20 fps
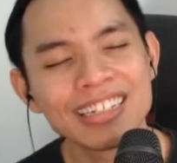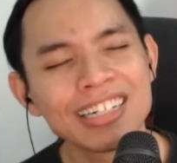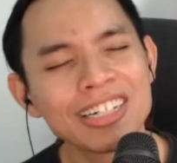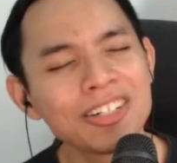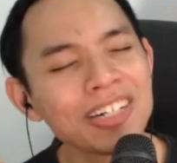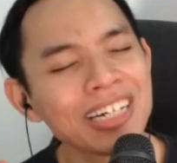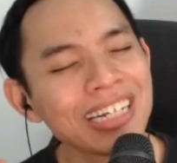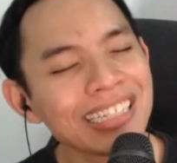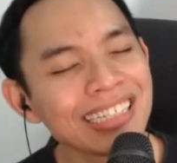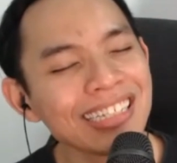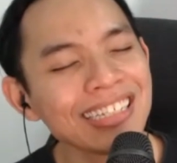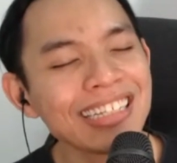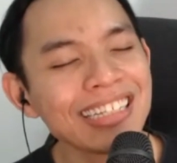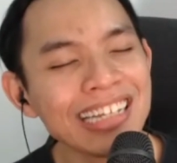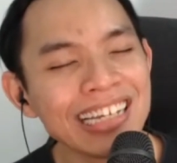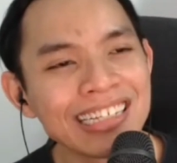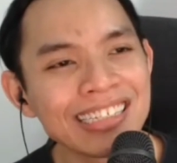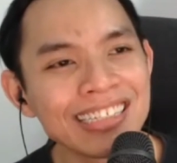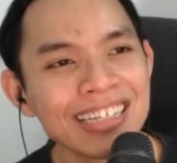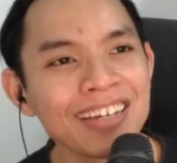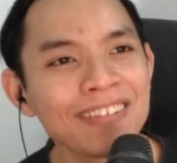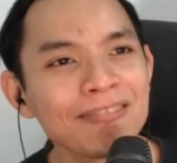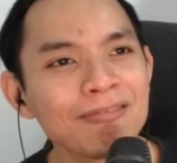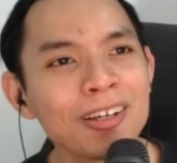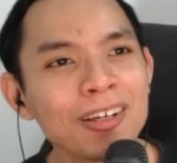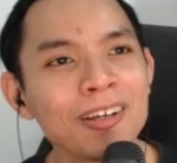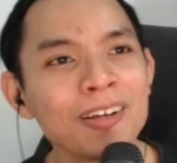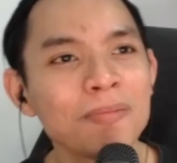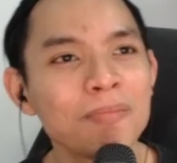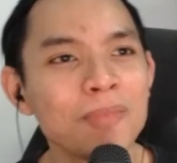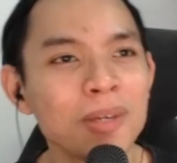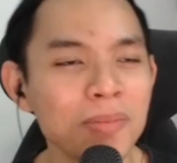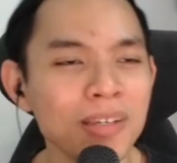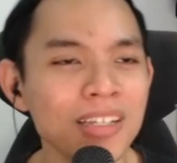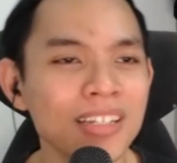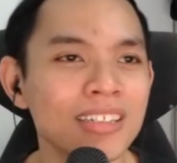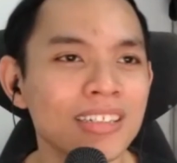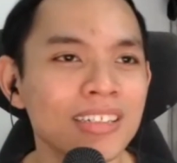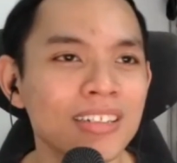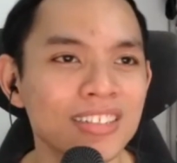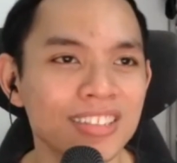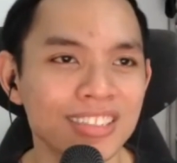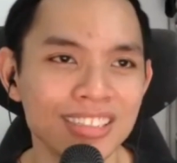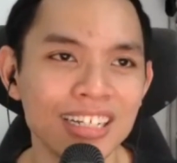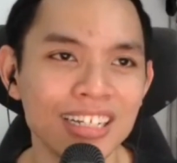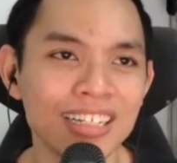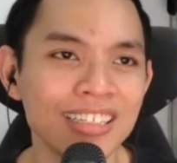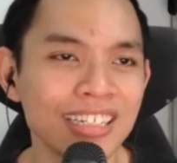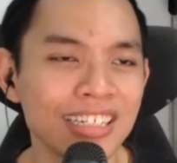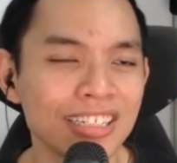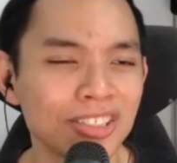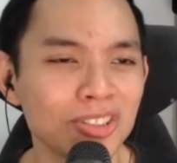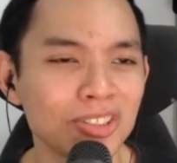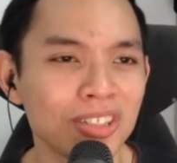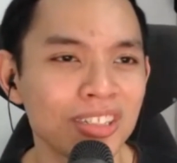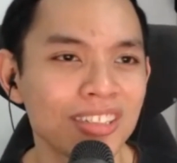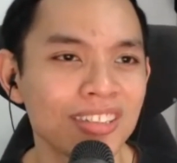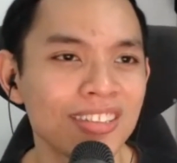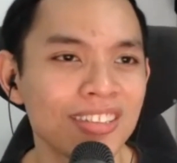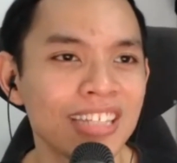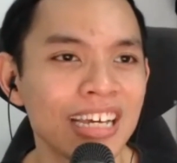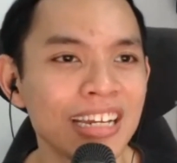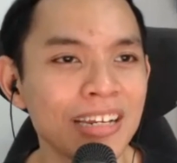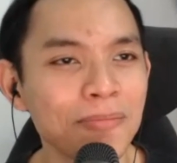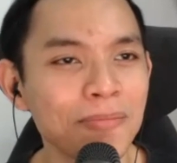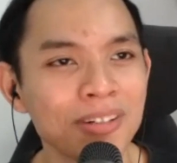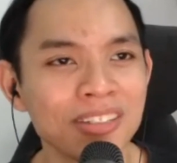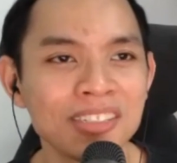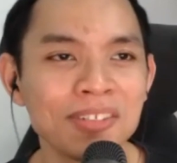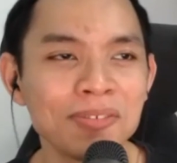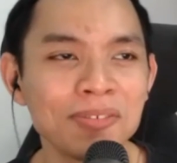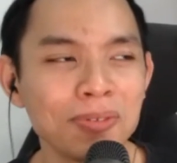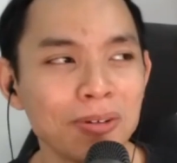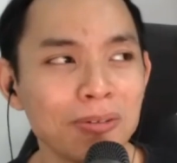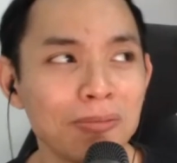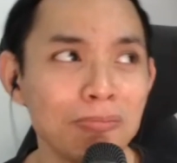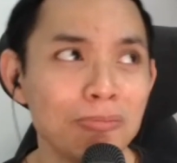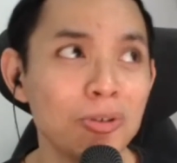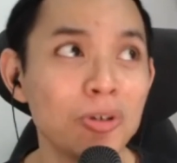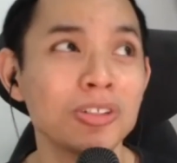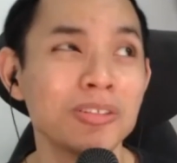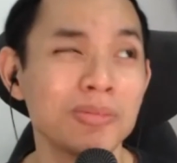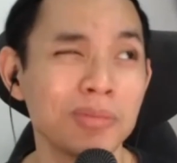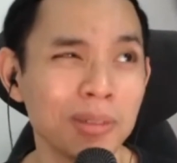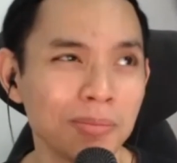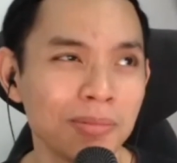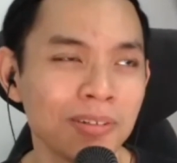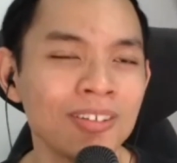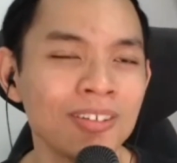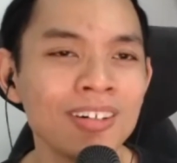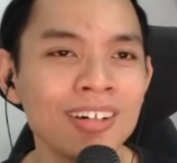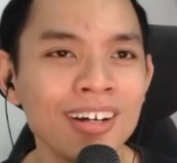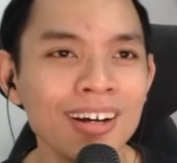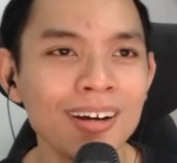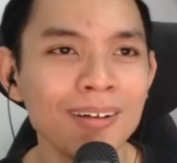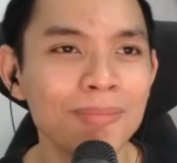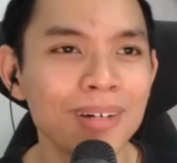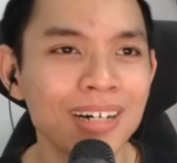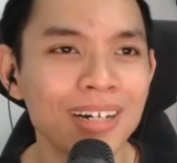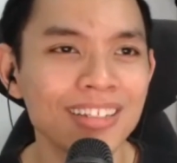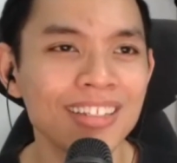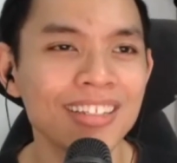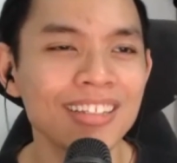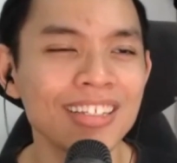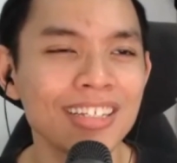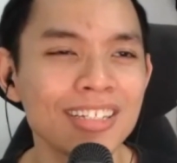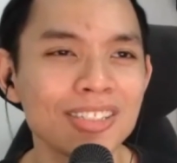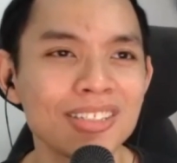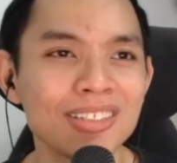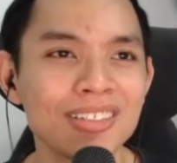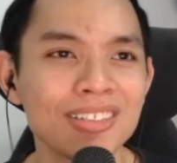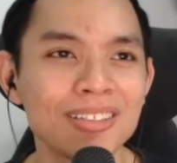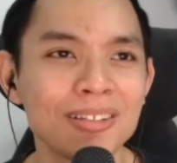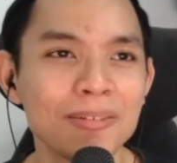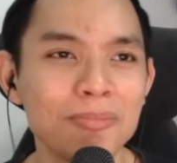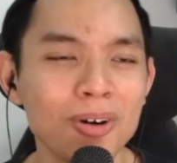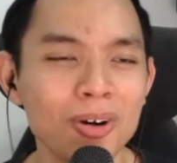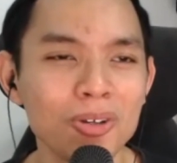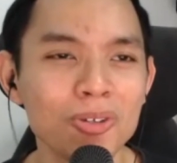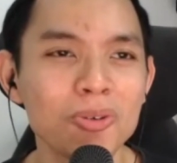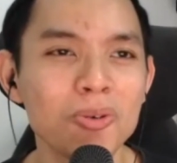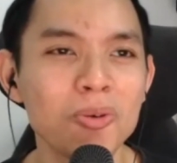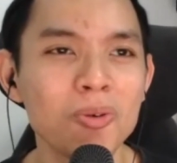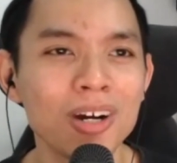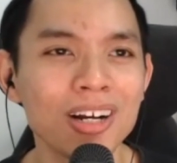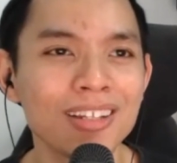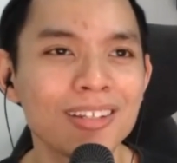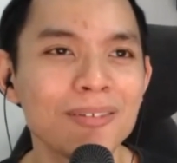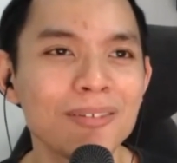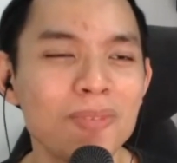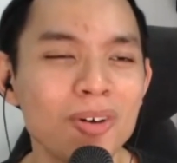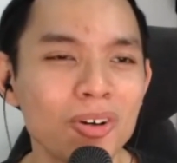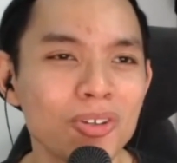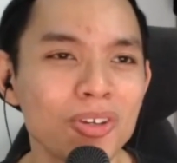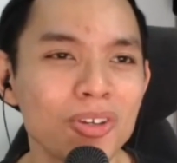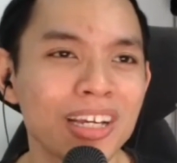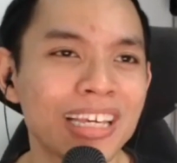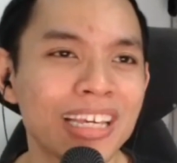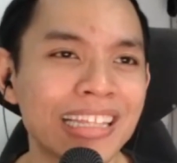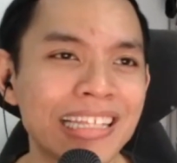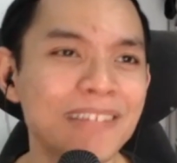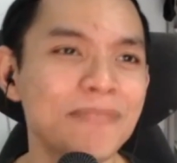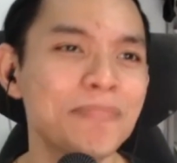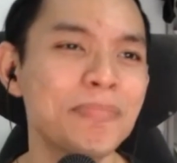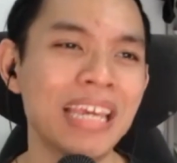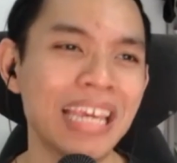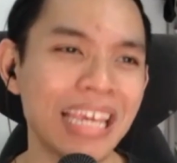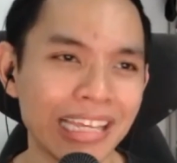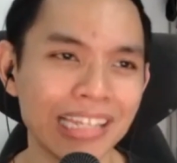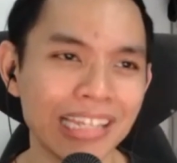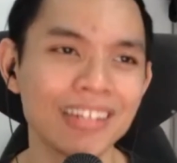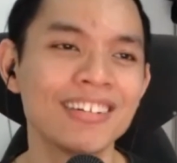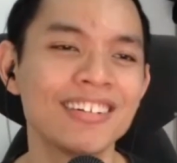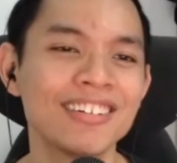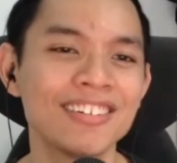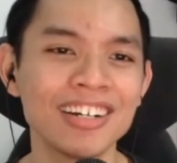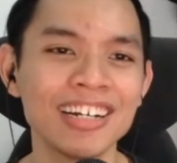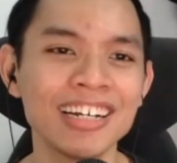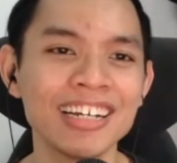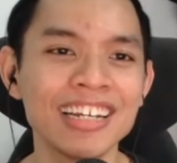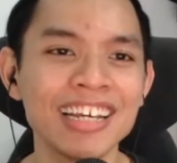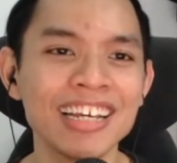the crazy thing is that maybe the starting is not that impressive for most people. But the thing is, the more you work, the more you're getting paid, right?